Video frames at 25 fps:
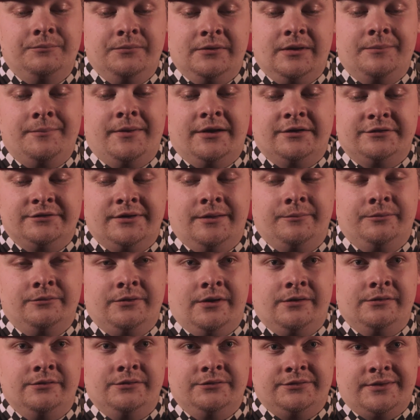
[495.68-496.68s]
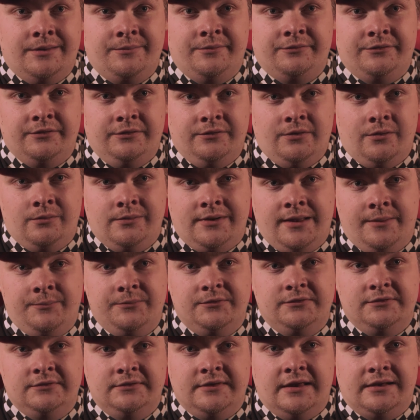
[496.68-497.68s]
among some of the
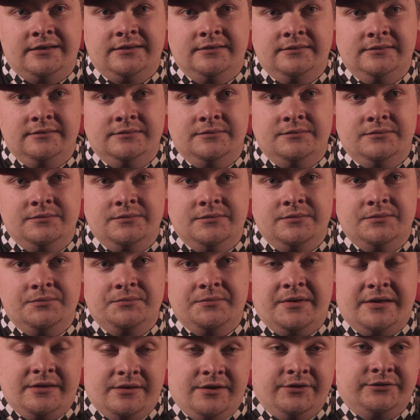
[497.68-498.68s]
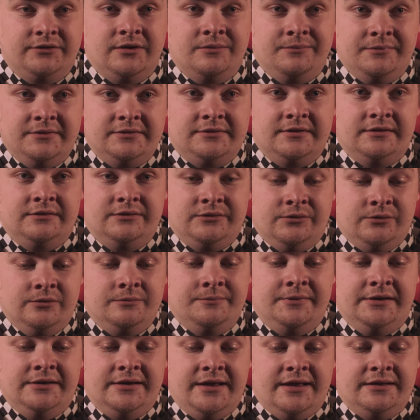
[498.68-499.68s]
grown-ups that been asking me,
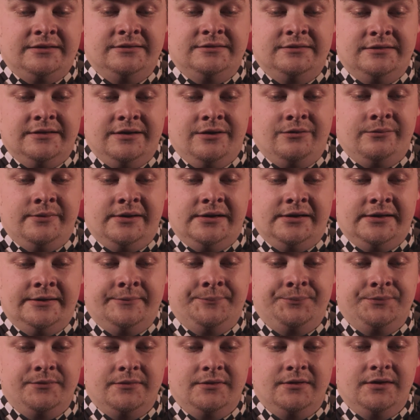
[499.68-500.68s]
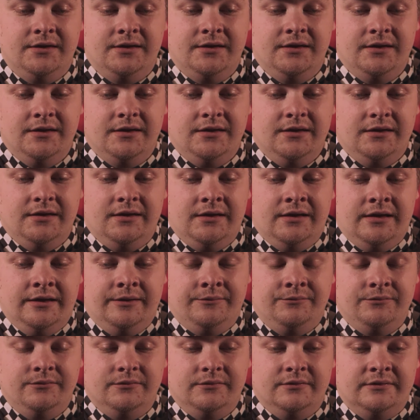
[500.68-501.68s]
told me that they are really
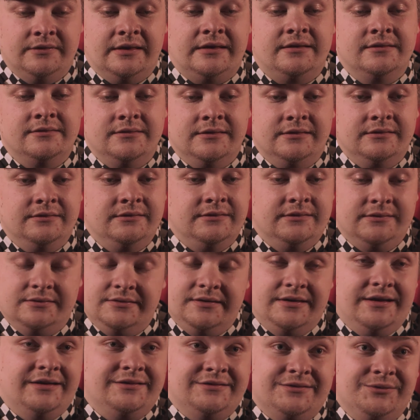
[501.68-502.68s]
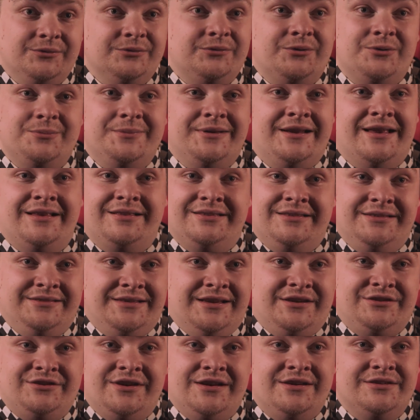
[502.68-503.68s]
that they have still told me that
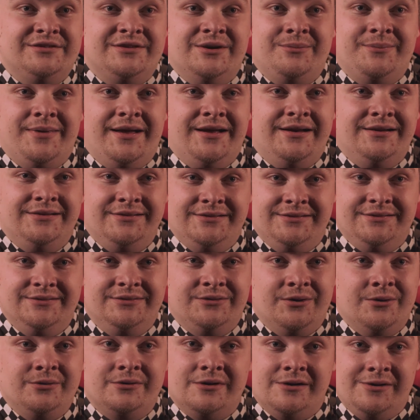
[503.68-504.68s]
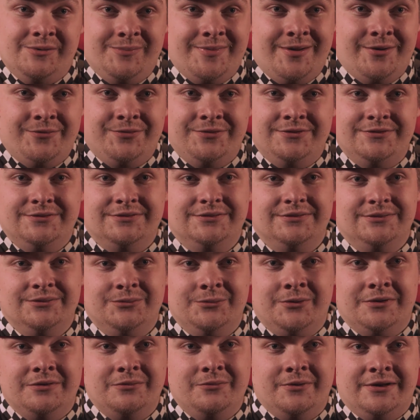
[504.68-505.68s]
they changed their mind totally about
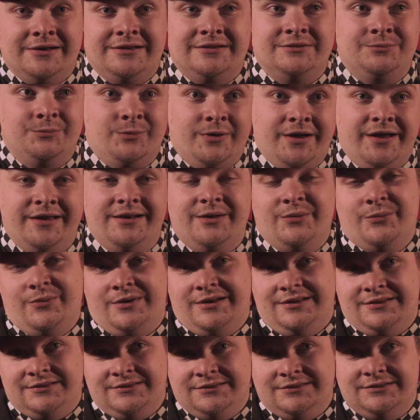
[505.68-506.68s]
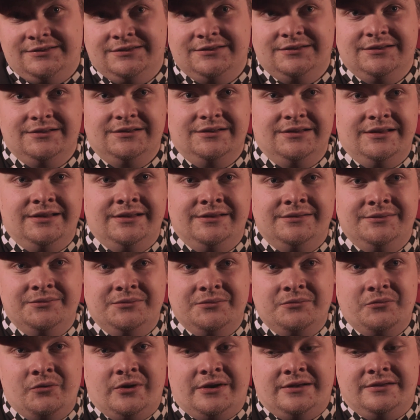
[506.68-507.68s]
what is Pride and
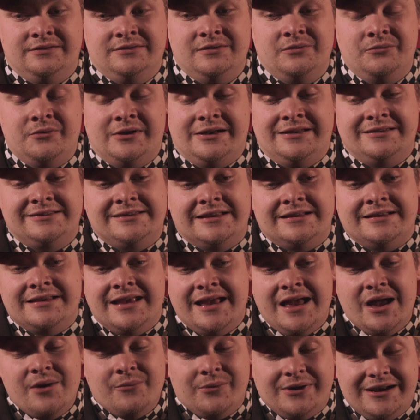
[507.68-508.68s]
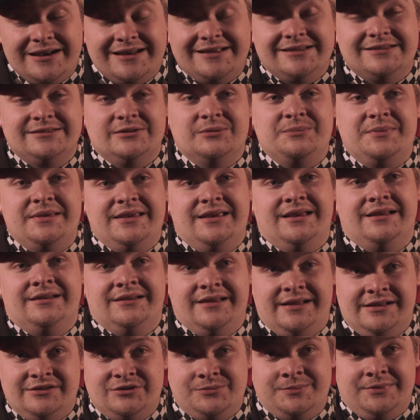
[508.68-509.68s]
what it is to be
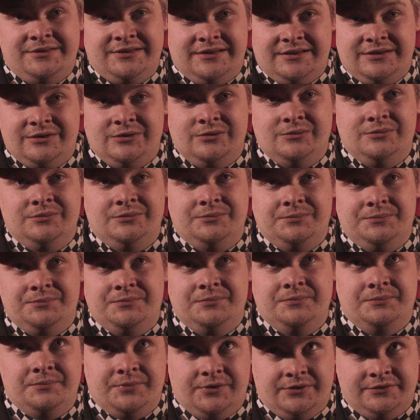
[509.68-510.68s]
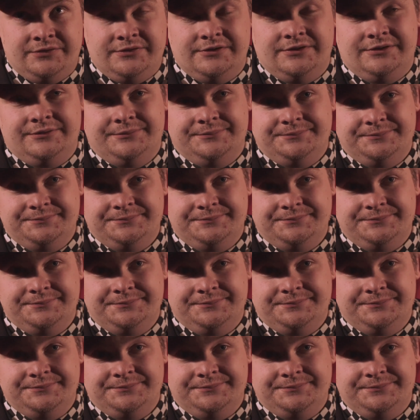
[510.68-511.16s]
an LGBTQ person.